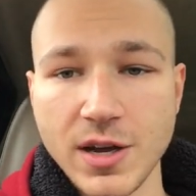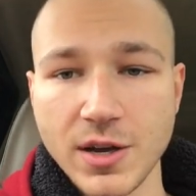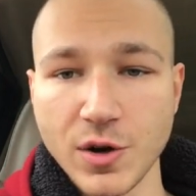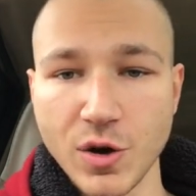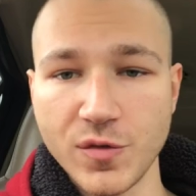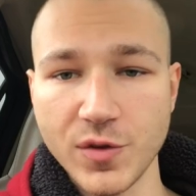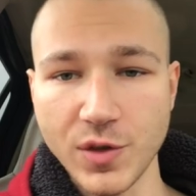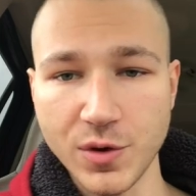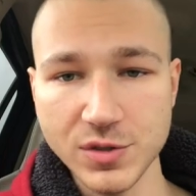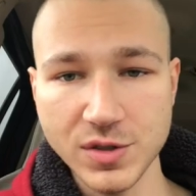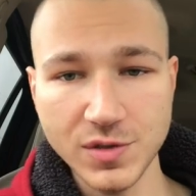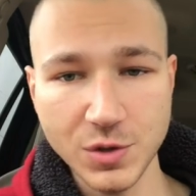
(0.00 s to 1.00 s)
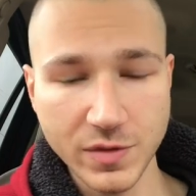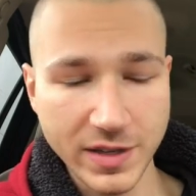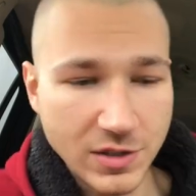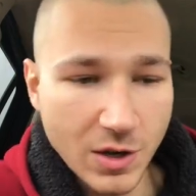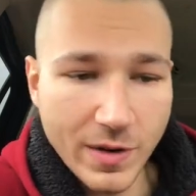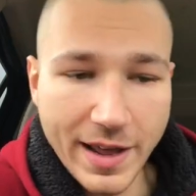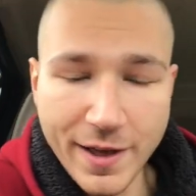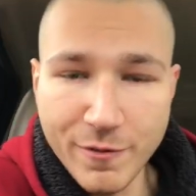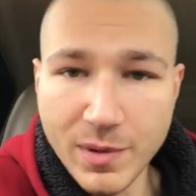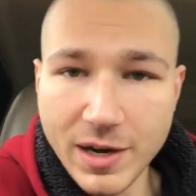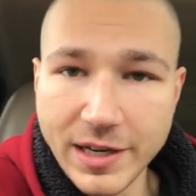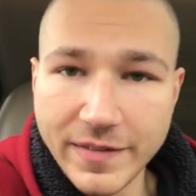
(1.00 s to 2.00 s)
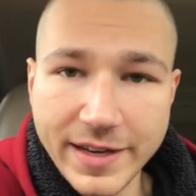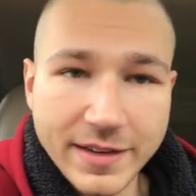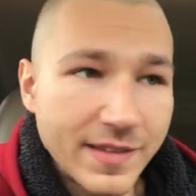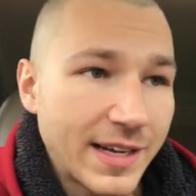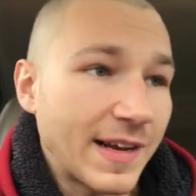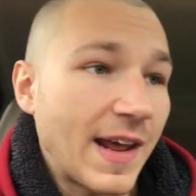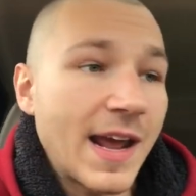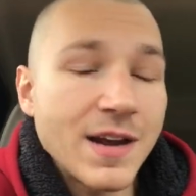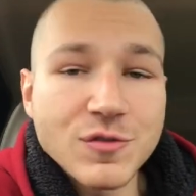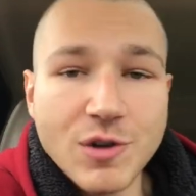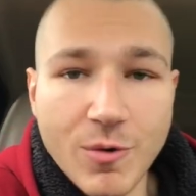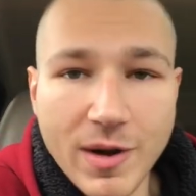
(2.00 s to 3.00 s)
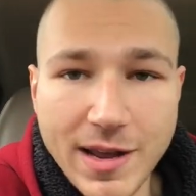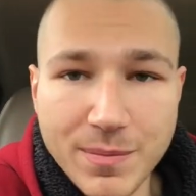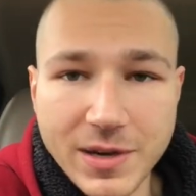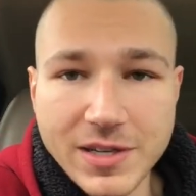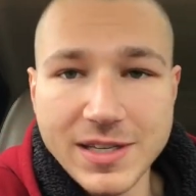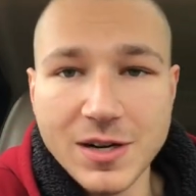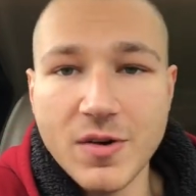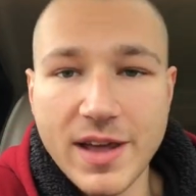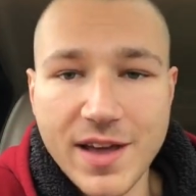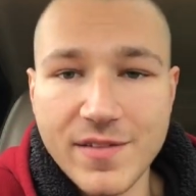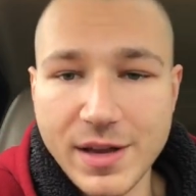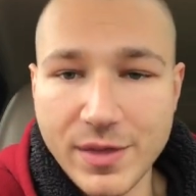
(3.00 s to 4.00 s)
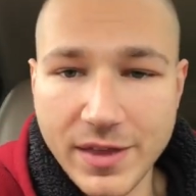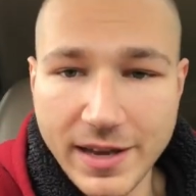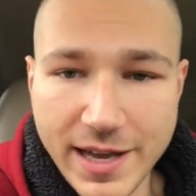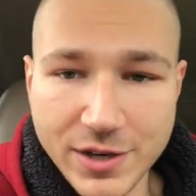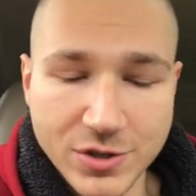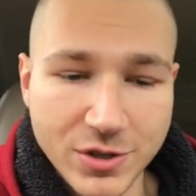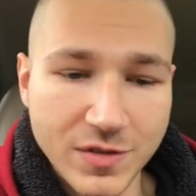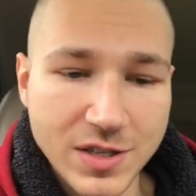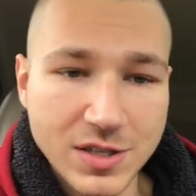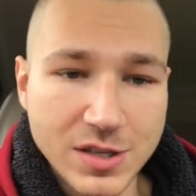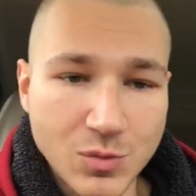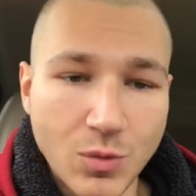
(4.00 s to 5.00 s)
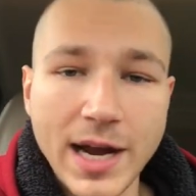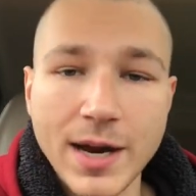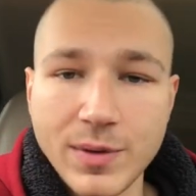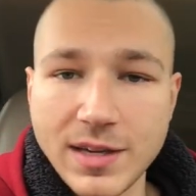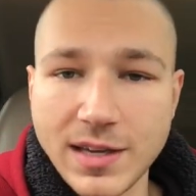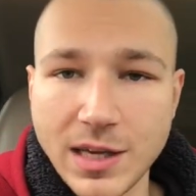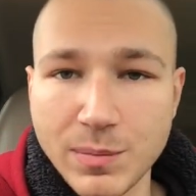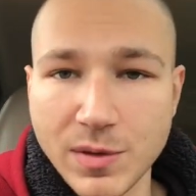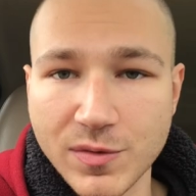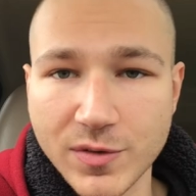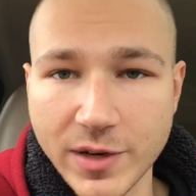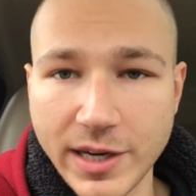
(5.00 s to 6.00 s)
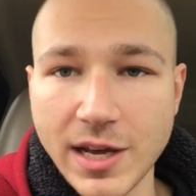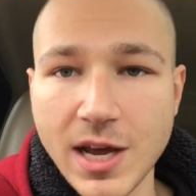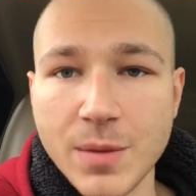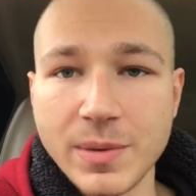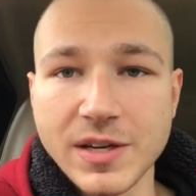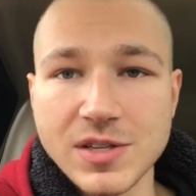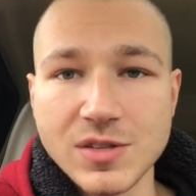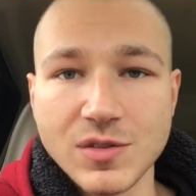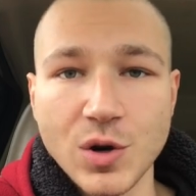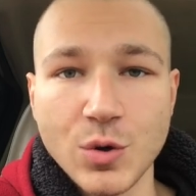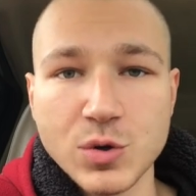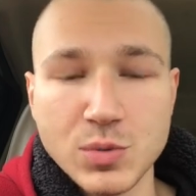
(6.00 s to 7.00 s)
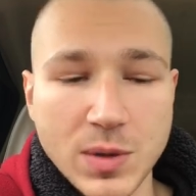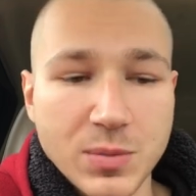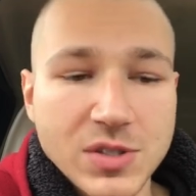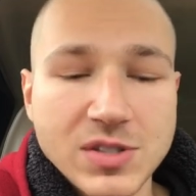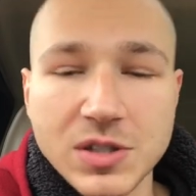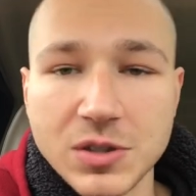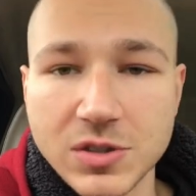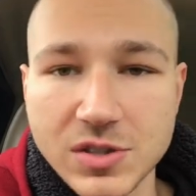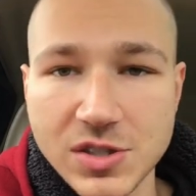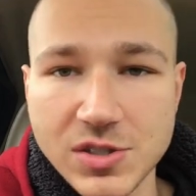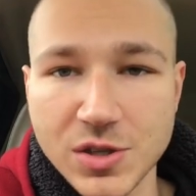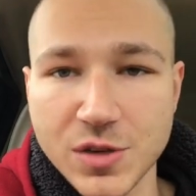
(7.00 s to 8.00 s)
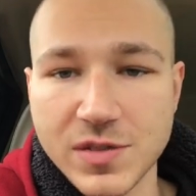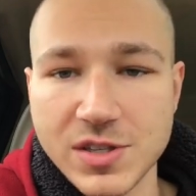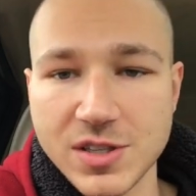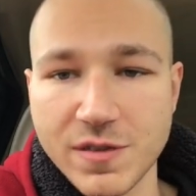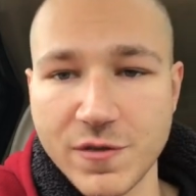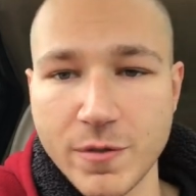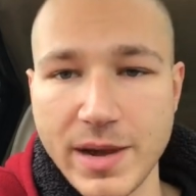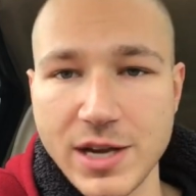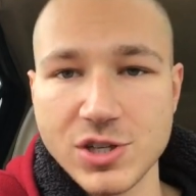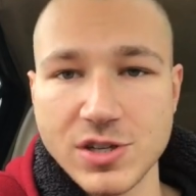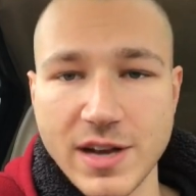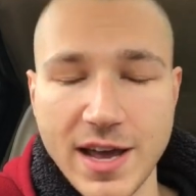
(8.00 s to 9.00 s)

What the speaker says: You know, for those of you that don't have money, that can't donate because they don't have anything extra, this is why we keep it free, because those people still deserve this information.